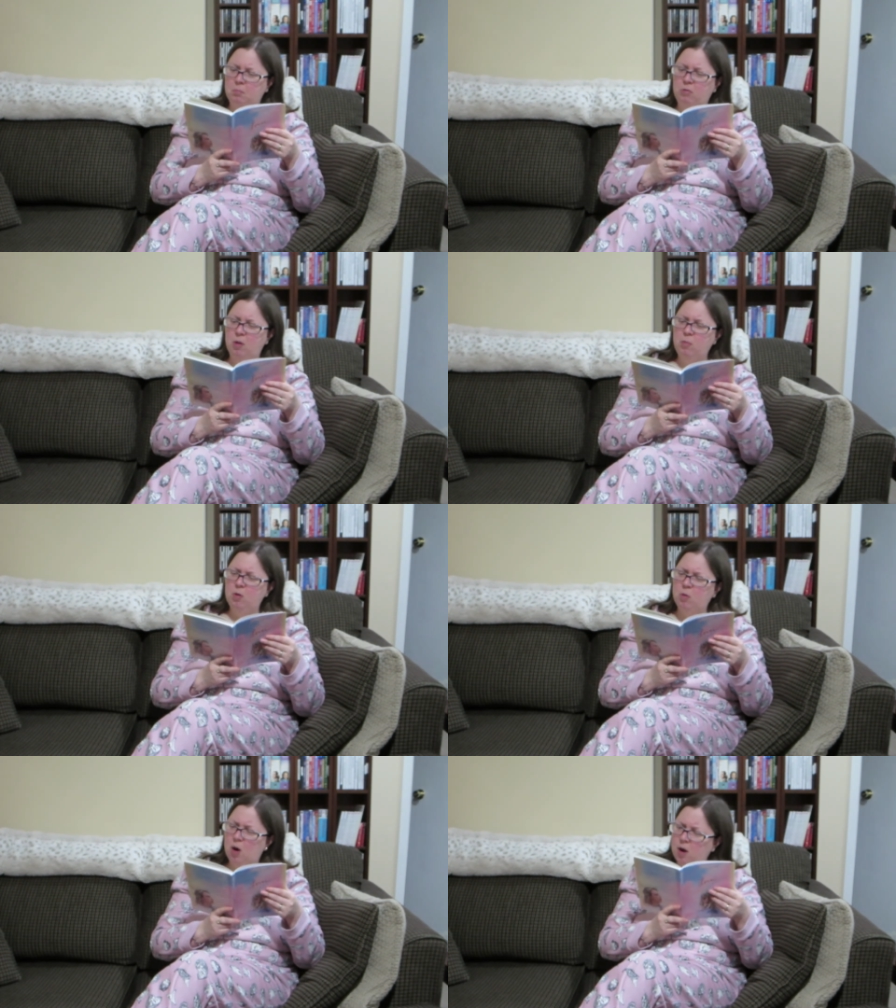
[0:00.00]

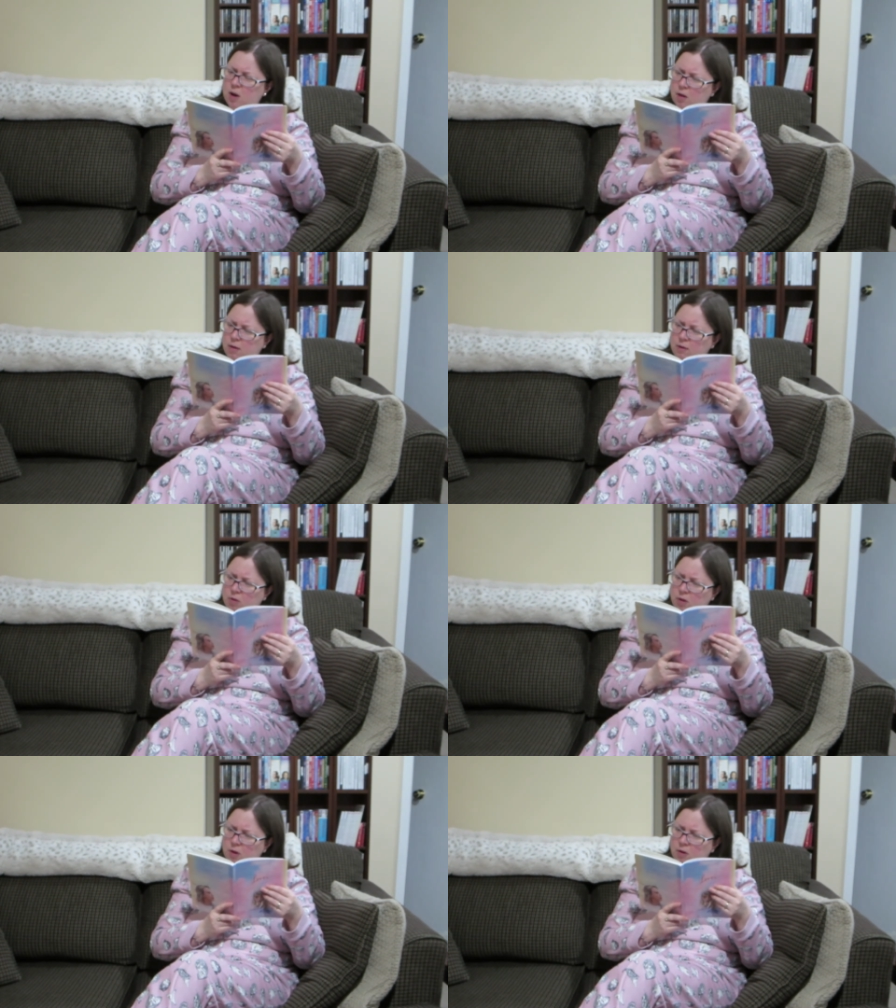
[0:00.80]
W I L, I
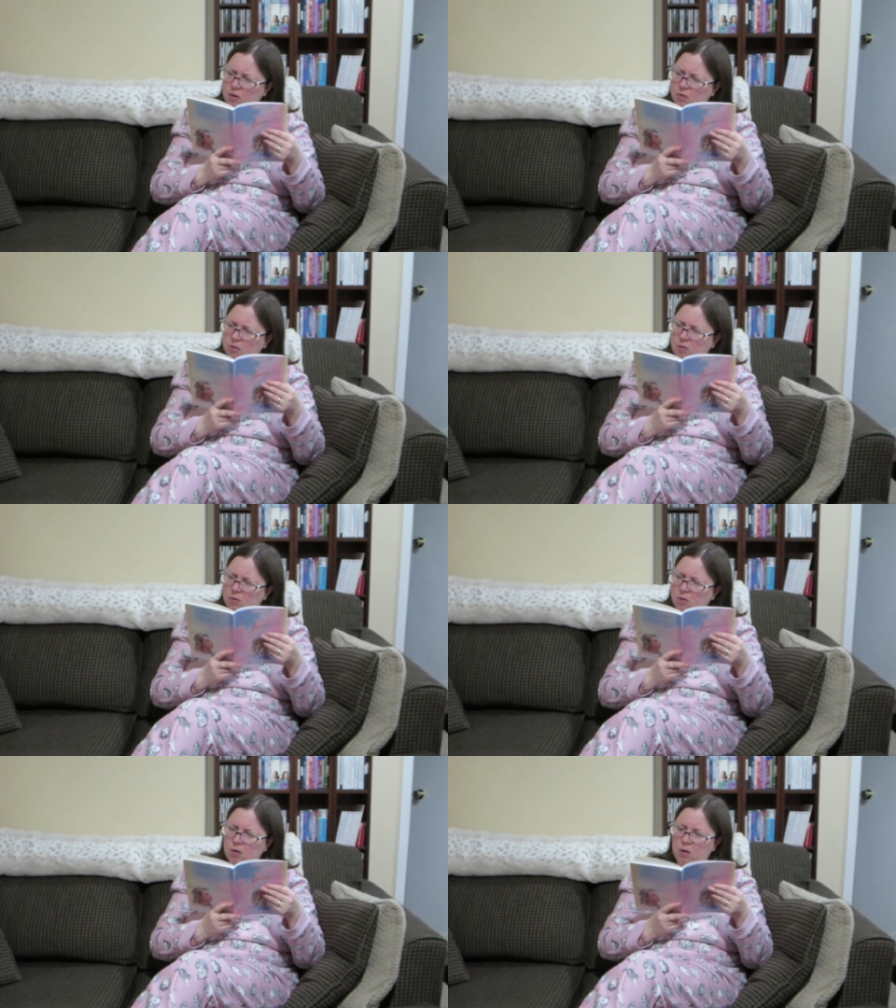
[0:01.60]
think that is.
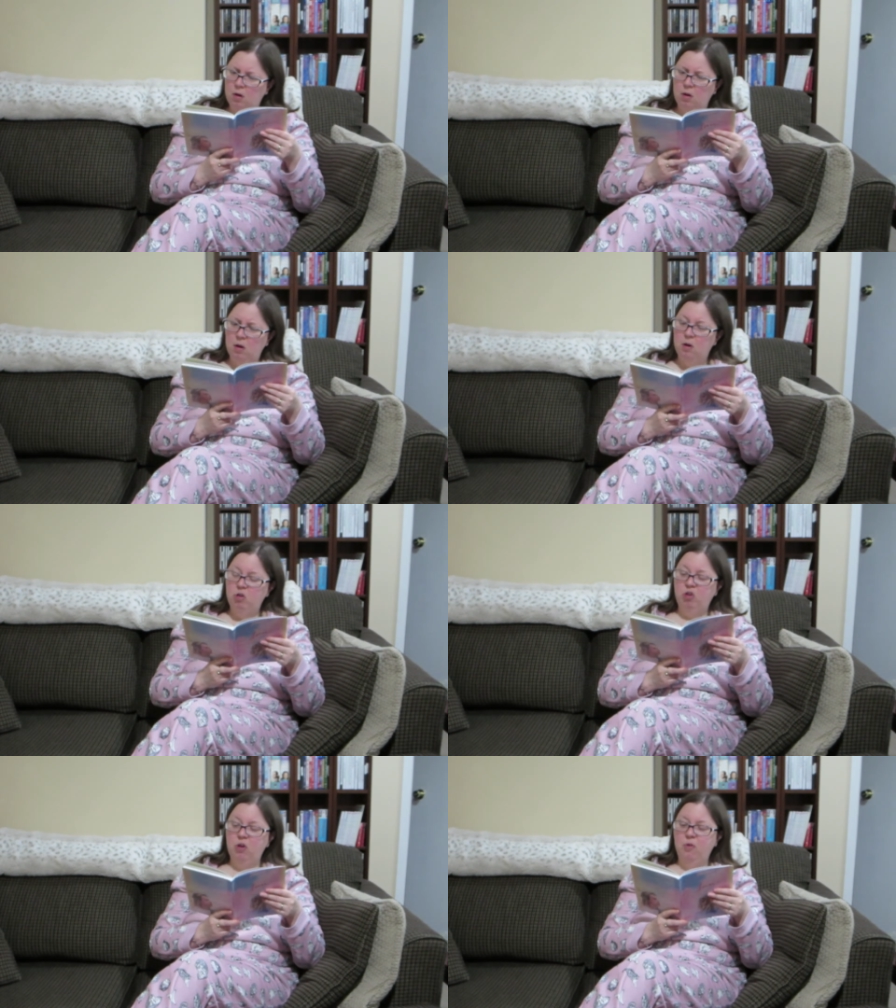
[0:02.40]

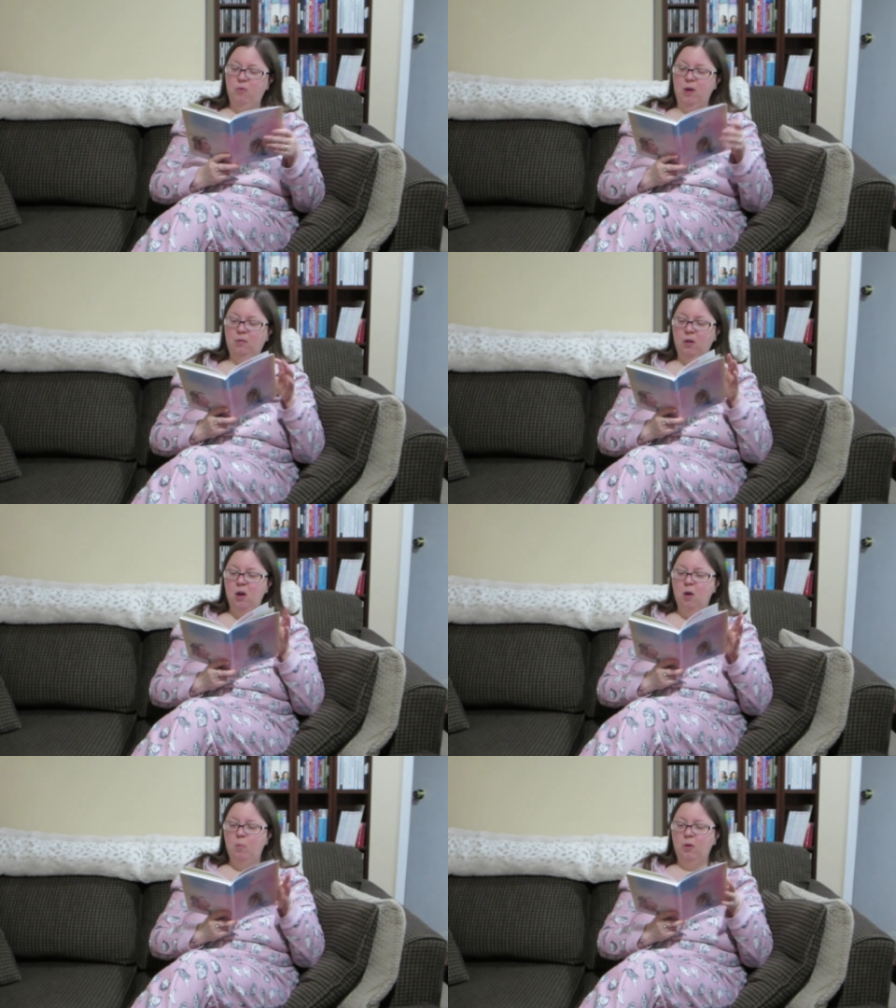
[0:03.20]
Jinglefest.
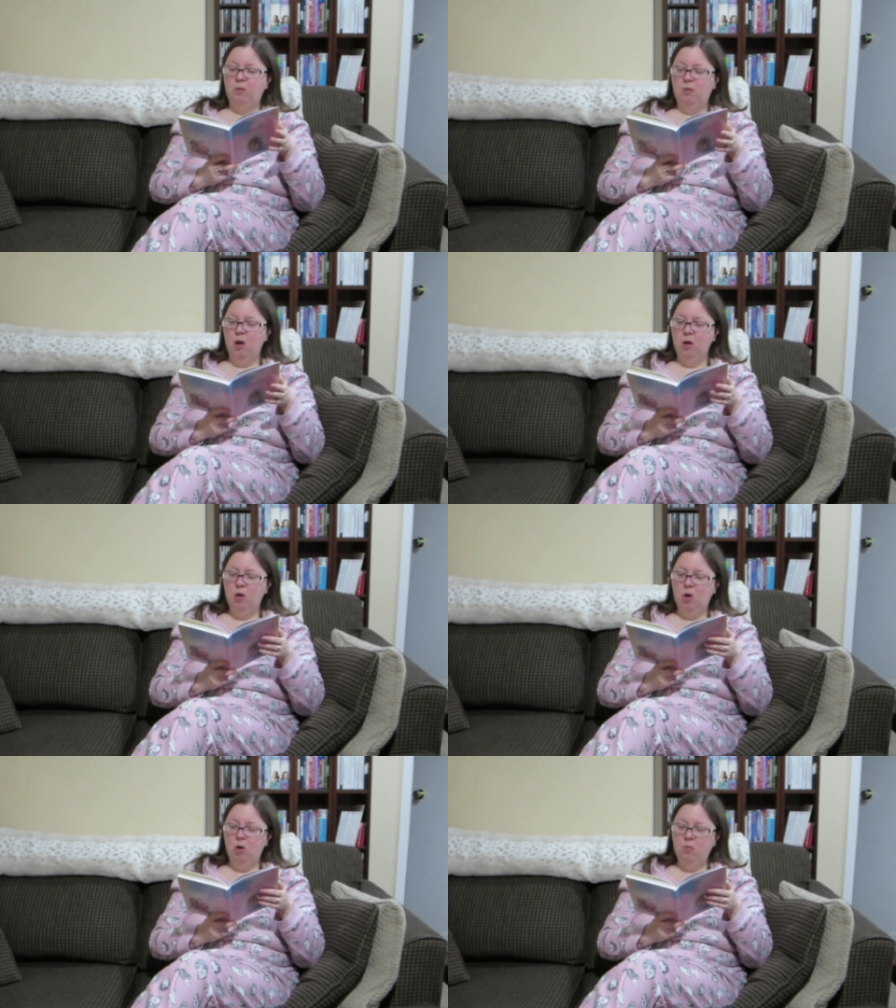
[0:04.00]
But Scott
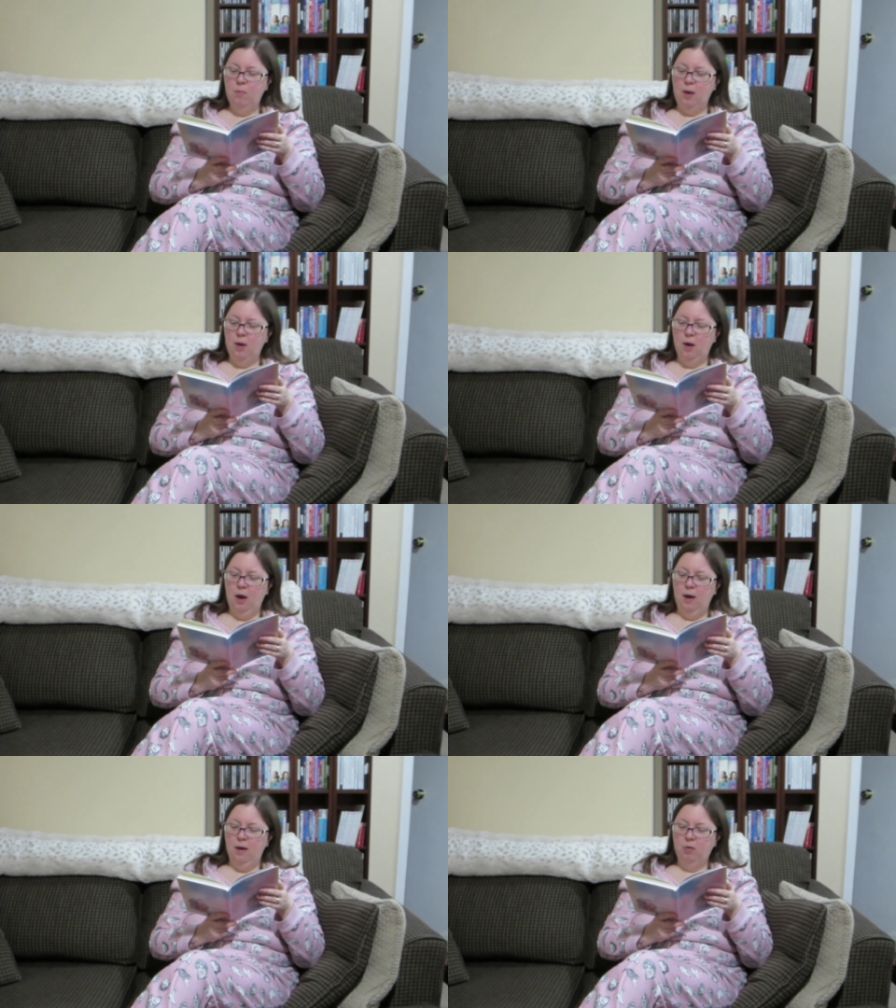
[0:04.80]
called me
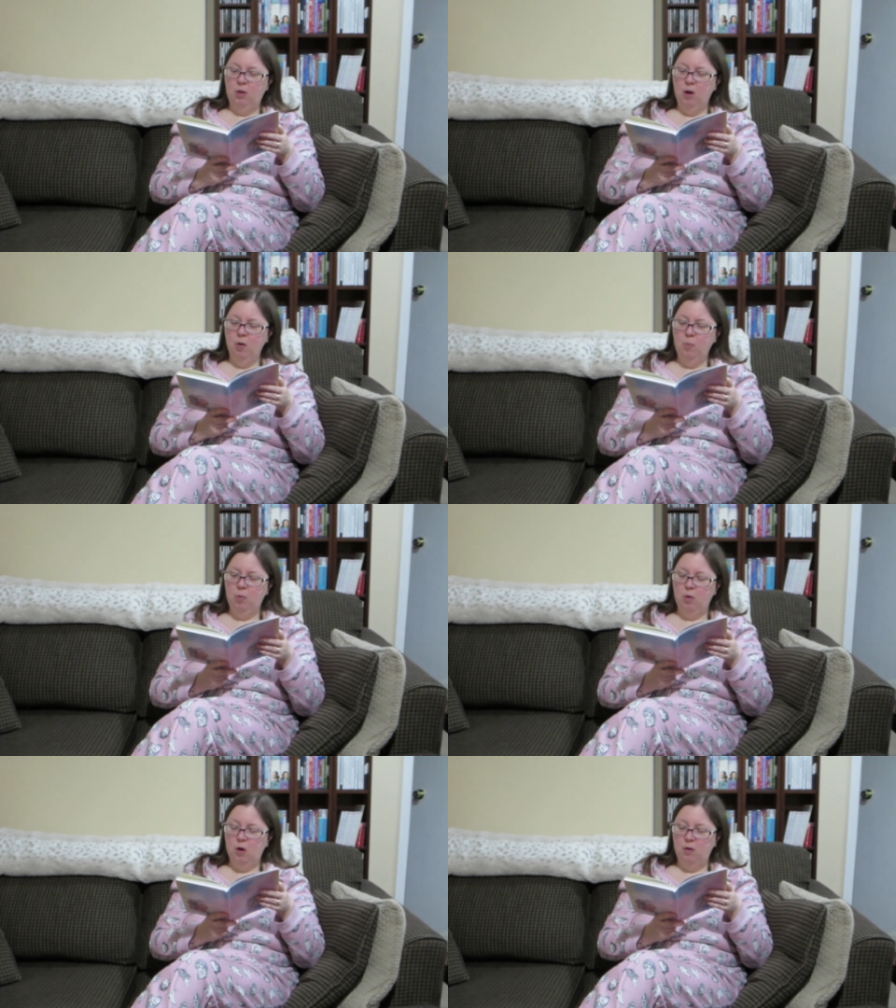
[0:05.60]
at the
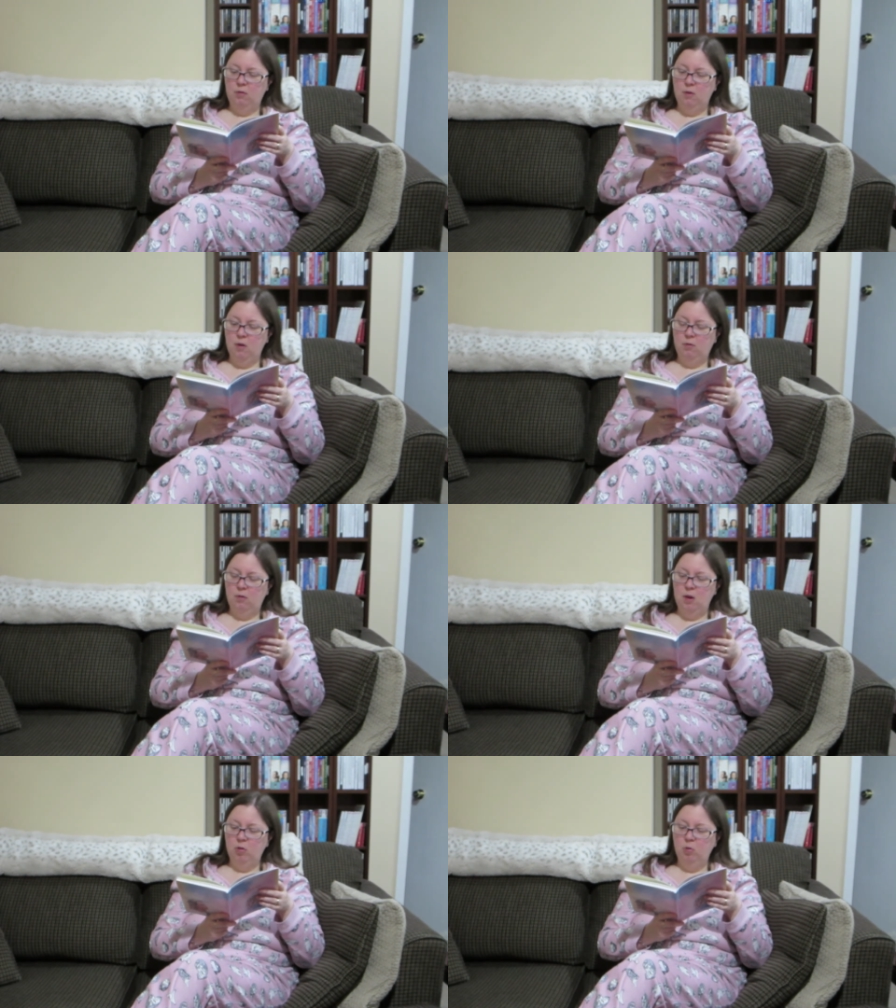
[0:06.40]
airport and said St.